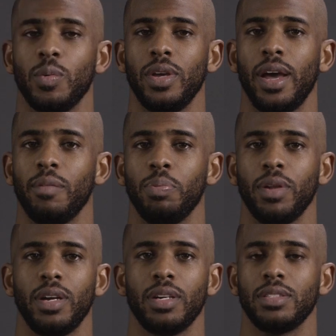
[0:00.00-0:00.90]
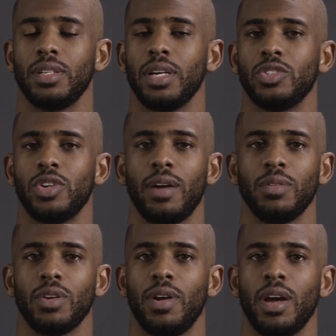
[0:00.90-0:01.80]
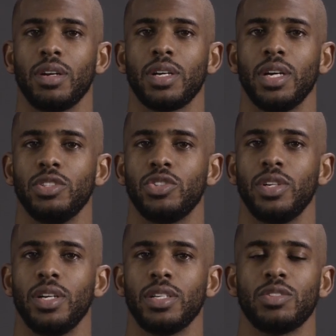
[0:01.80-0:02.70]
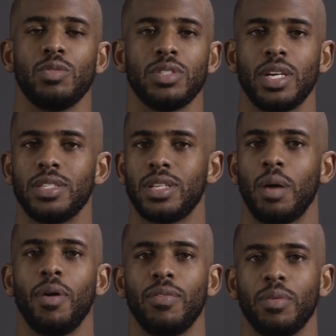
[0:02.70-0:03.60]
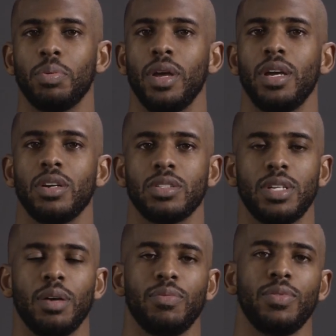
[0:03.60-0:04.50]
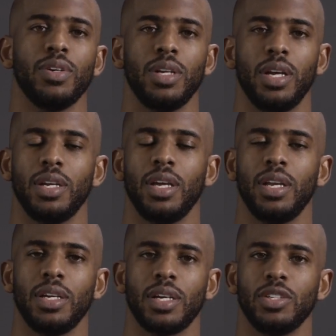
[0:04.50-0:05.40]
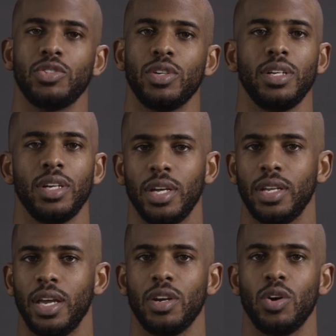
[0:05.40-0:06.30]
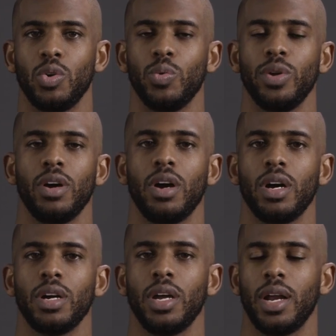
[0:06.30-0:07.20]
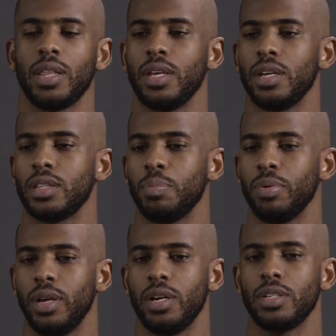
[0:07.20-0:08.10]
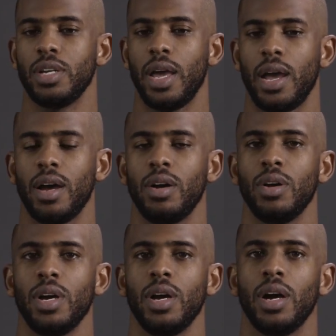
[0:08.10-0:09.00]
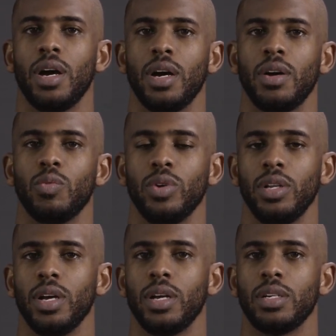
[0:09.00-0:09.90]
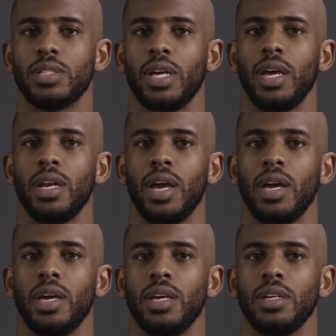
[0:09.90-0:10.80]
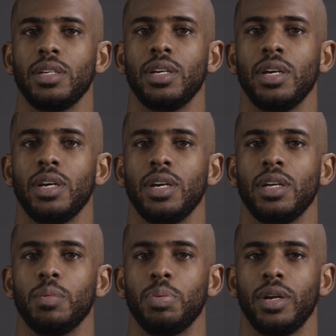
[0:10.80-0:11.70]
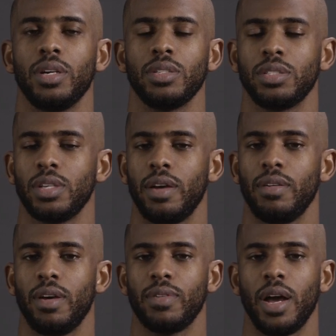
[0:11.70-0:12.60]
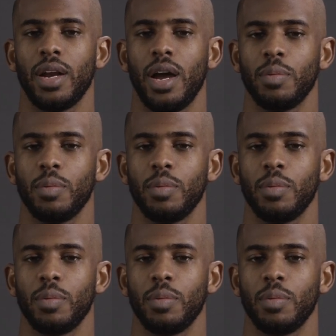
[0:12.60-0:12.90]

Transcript: Uh, we have players that travel around the country, and as soon as they step off a plane or step foot in any country, they know who we are. And I think the players now uh, really understand that. And the players have, have gotten an